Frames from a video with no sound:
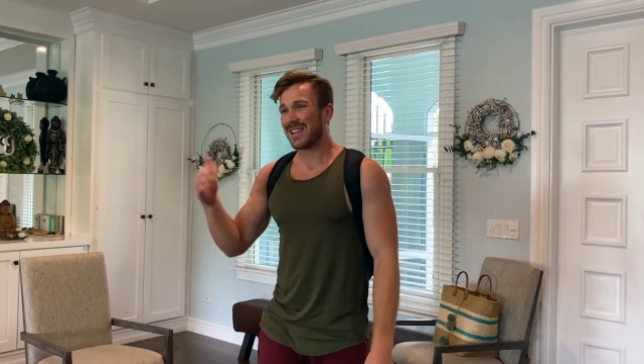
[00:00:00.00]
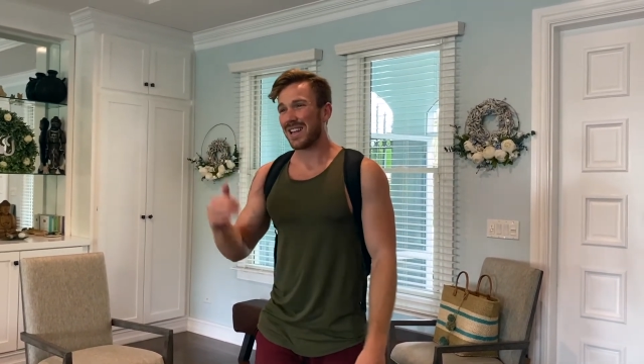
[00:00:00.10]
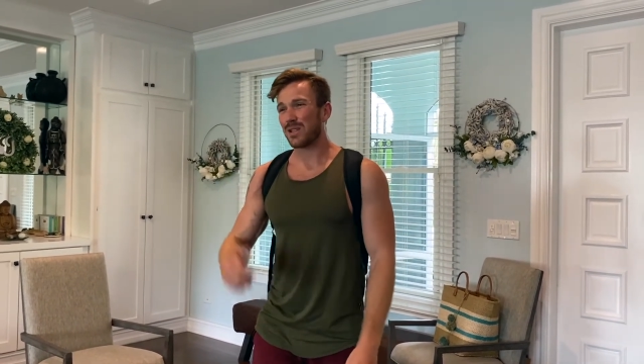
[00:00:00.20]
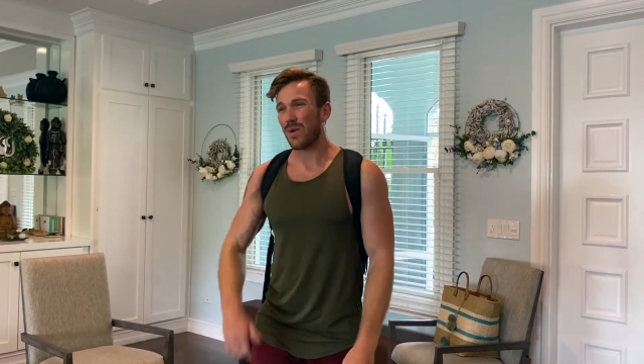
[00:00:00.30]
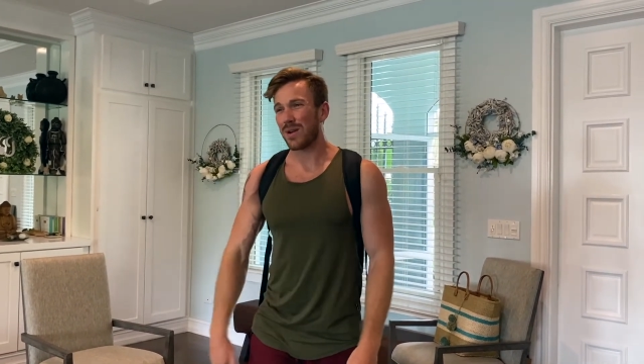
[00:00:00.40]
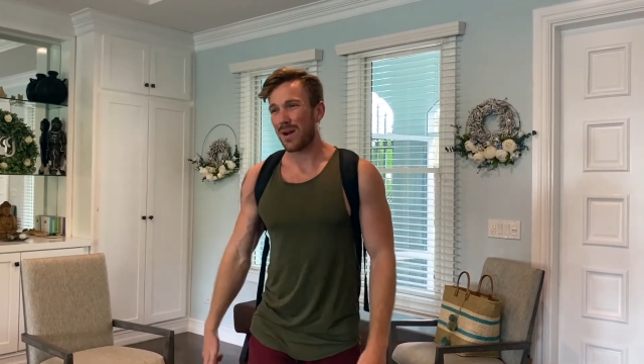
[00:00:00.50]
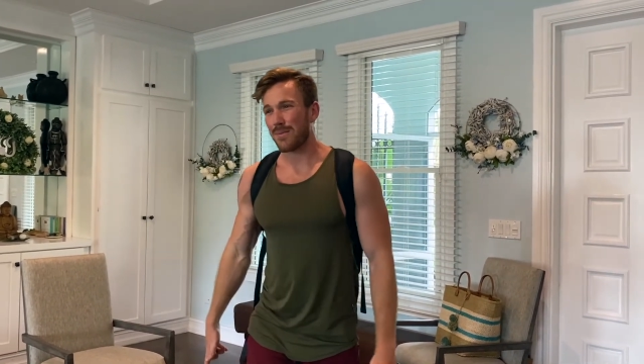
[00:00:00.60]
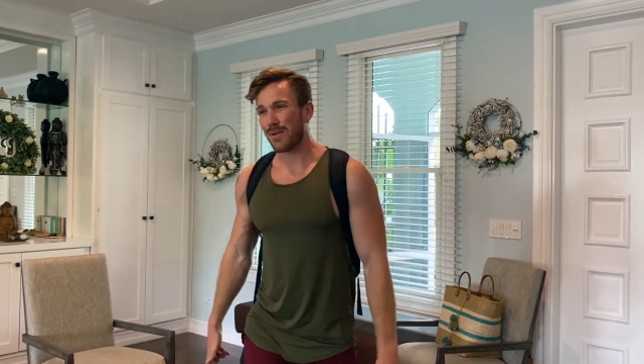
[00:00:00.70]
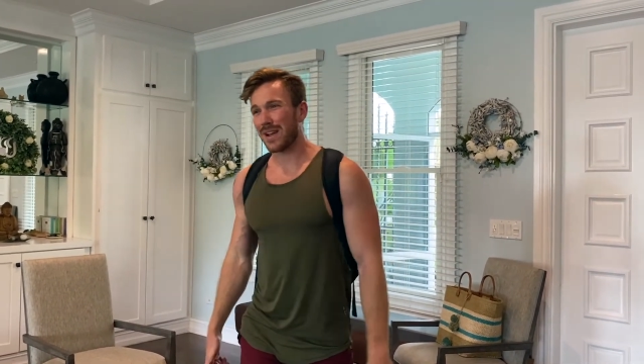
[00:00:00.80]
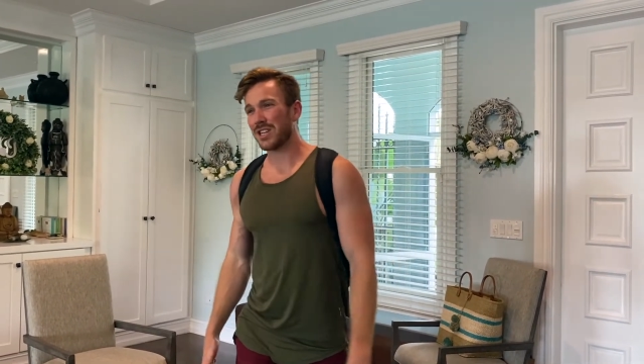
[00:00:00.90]
to that 20
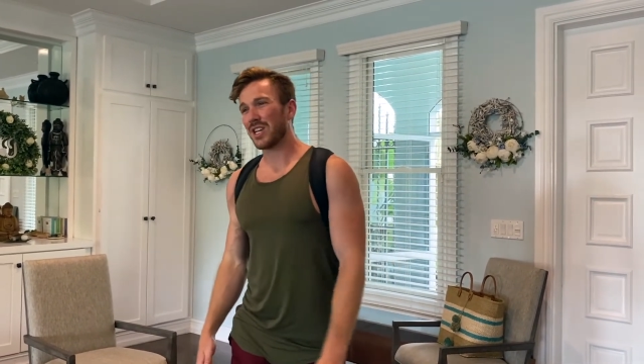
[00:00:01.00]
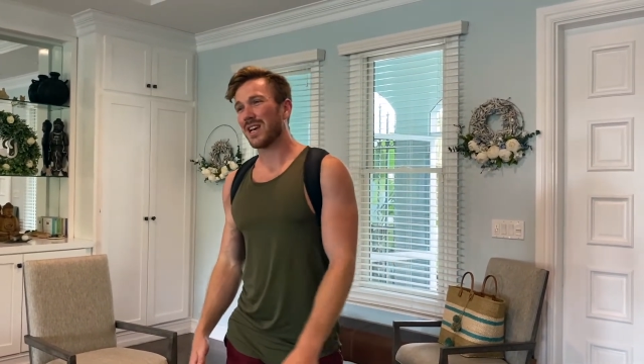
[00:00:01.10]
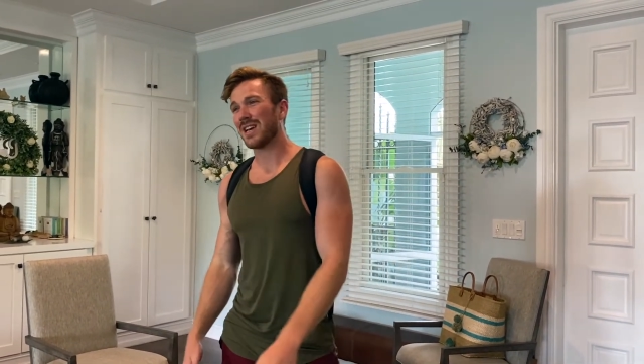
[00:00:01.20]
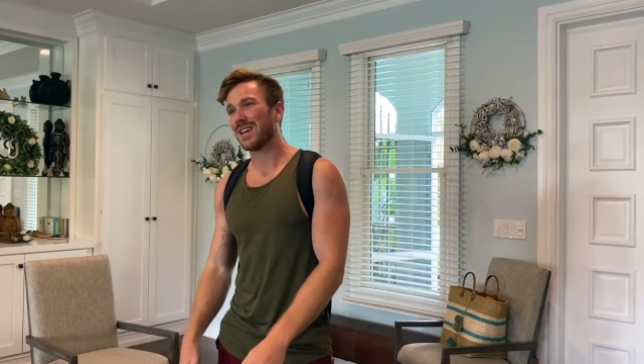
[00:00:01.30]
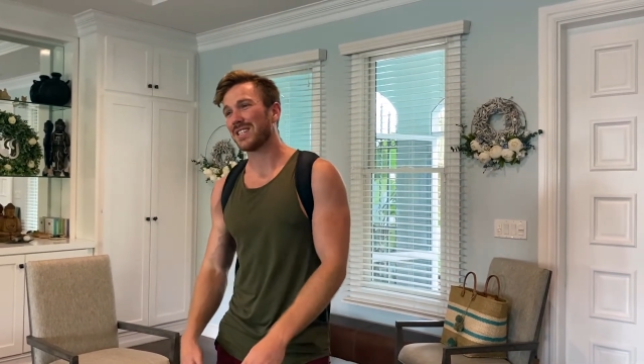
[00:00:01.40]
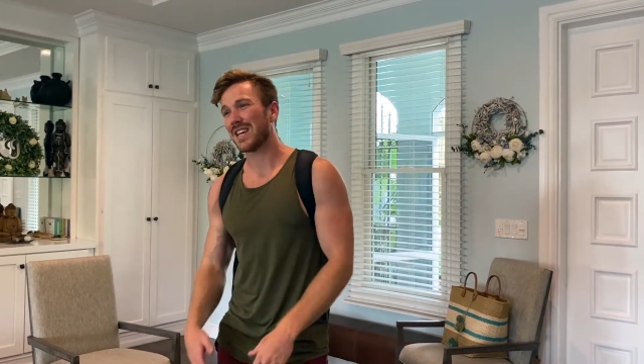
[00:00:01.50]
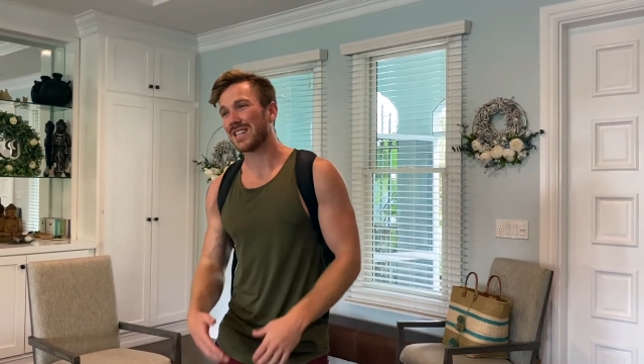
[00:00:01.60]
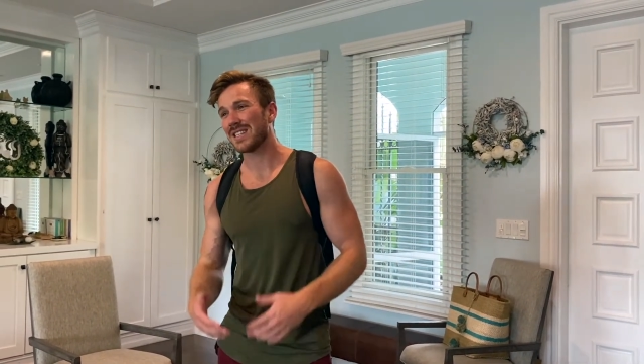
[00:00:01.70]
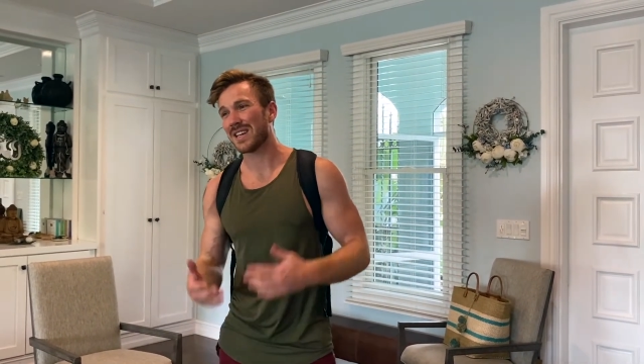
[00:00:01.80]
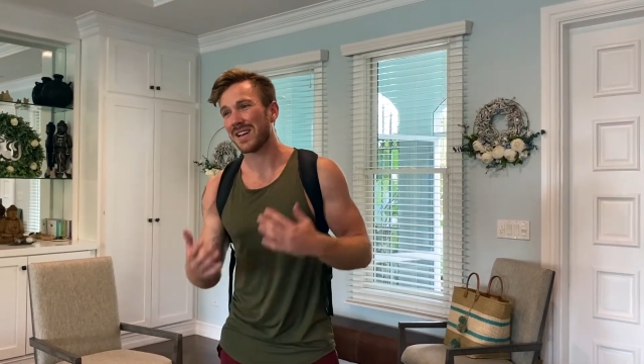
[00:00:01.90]
rep range.
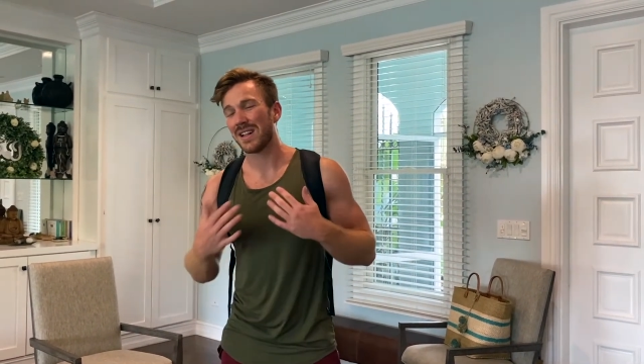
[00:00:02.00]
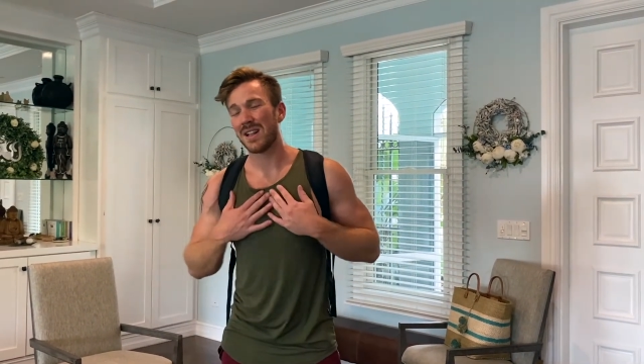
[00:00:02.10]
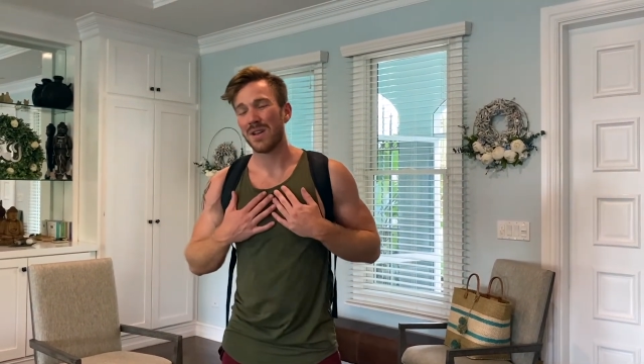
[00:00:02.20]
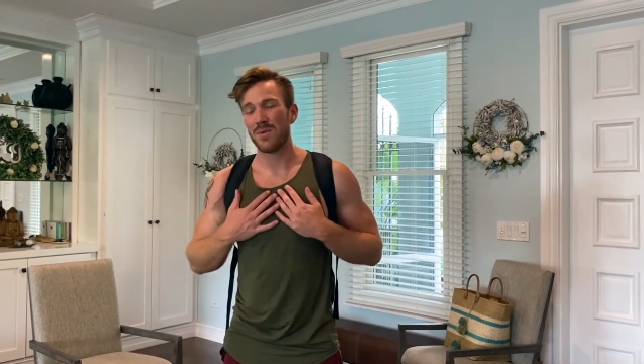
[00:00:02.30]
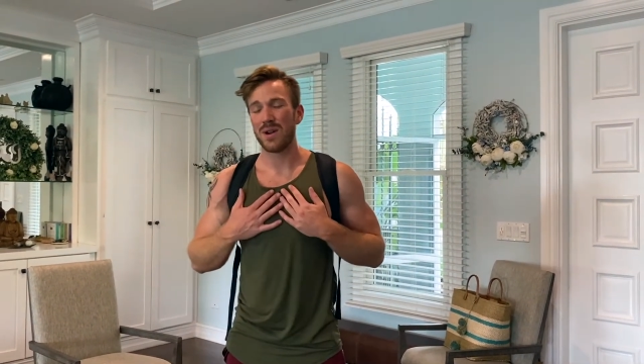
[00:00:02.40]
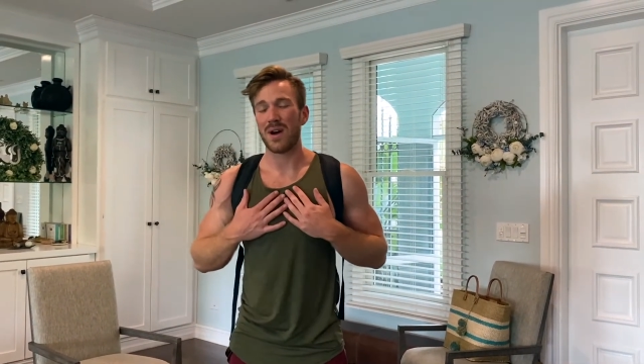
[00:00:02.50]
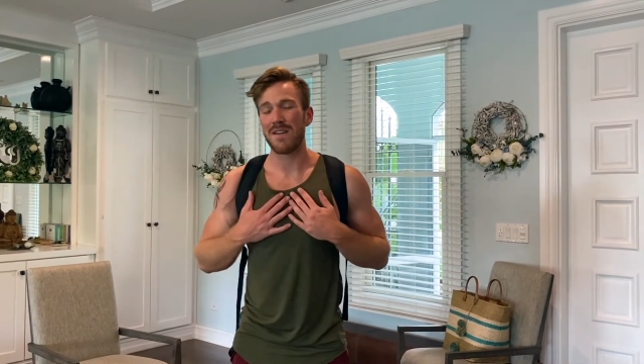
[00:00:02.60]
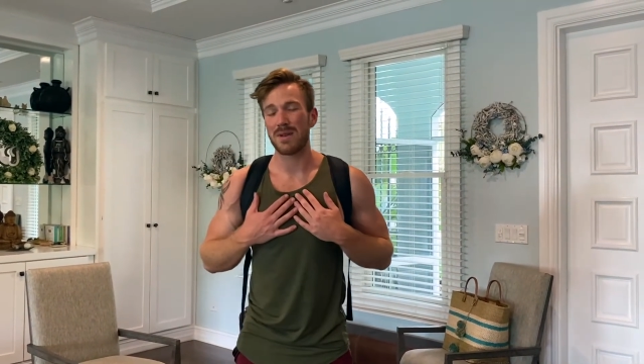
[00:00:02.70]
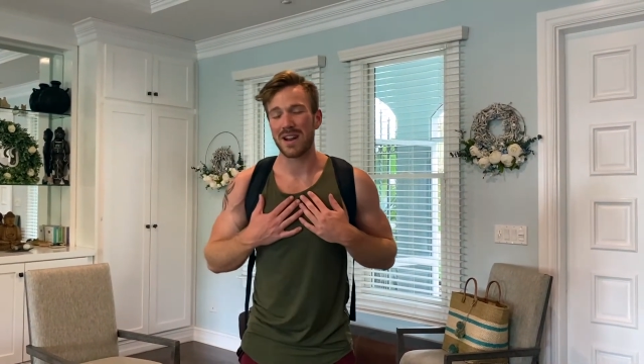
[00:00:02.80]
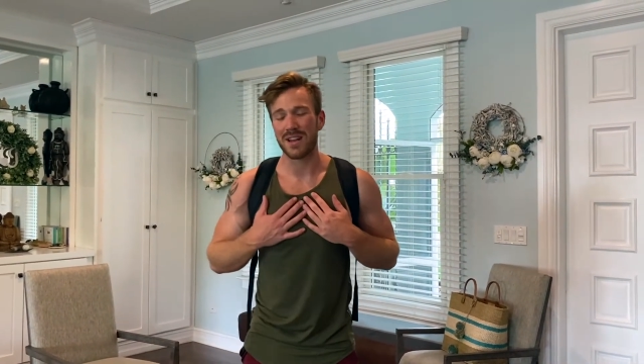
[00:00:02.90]
Since we don't have many